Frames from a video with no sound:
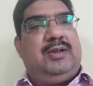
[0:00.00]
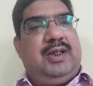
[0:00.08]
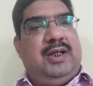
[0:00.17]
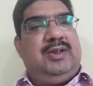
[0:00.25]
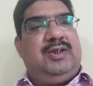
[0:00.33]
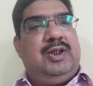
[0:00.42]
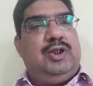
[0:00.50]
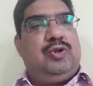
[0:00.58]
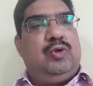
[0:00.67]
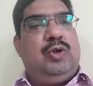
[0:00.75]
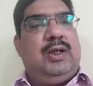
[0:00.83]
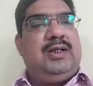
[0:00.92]
things is
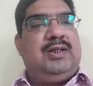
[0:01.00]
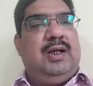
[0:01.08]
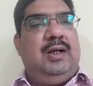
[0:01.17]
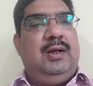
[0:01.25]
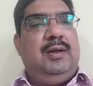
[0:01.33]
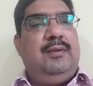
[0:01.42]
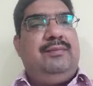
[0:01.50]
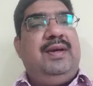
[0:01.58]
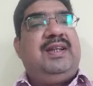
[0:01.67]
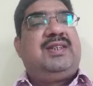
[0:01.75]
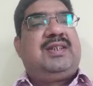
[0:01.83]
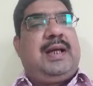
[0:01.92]
known as the
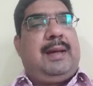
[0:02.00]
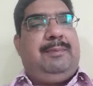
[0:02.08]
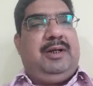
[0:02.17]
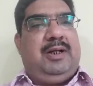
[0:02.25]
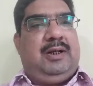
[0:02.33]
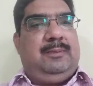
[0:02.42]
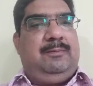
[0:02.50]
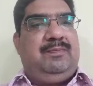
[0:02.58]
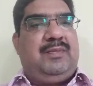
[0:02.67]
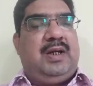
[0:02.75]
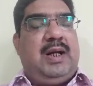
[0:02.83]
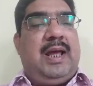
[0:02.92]
fixed capital,
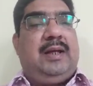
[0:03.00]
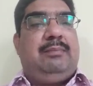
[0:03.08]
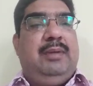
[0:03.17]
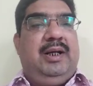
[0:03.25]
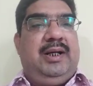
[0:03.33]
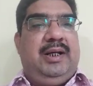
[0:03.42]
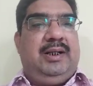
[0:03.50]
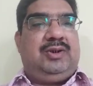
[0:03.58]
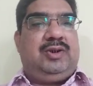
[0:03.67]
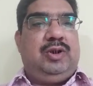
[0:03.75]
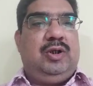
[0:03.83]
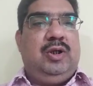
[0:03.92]
like
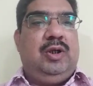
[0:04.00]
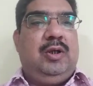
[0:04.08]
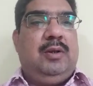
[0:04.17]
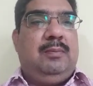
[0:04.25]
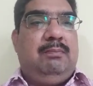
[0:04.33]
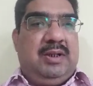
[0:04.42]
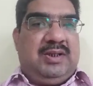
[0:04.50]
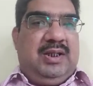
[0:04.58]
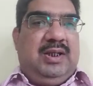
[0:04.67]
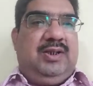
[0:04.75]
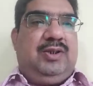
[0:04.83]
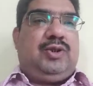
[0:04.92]
buildings,
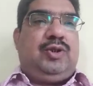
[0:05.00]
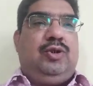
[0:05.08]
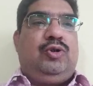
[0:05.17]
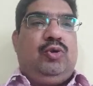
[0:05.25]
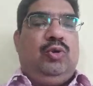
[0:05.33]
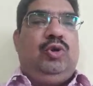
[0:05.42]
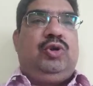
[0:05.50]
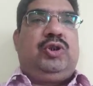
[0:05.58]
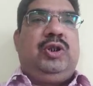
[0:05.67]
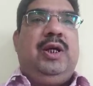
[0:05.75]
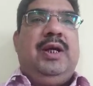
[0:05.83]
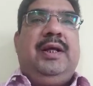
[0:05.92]
machines,
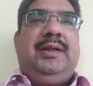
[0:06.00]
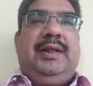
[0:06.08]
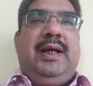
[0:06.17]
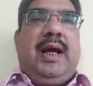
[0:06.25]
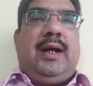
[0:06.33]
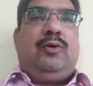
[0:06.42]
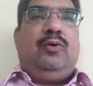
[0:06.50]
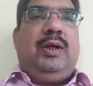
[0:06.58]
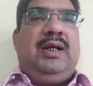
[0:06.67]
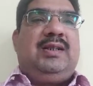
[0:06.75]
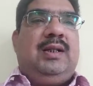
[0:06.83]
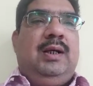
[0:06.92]
tools. They are known
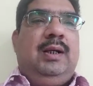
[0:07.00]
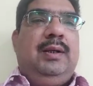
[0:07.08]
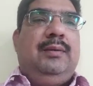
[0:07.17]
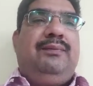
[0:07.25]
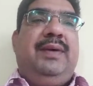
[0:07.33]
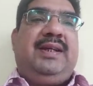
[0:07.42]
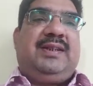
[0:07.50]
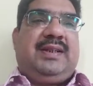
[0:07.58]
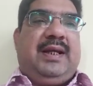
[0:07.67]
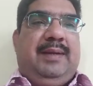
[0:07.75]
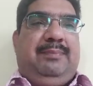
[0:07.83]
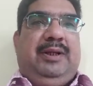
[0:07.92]
as the fixed
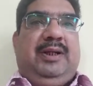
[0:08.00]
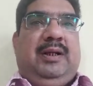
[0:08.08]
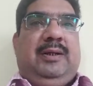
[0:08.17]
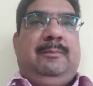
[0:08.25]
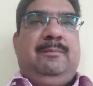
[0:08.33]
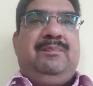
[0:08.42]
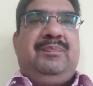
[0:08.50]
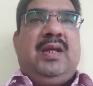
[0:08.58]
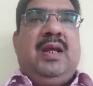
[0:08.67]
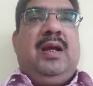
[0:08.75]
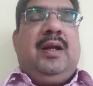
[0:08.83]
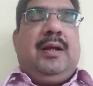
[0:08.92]
capital.
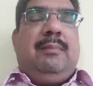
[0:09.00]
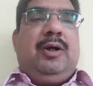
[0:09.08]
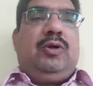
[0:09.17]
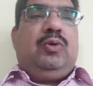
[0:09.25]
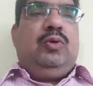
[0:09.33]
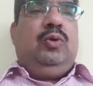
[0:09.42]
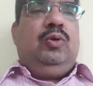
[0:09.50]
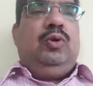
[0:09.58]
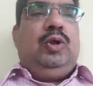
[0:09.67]
Number two,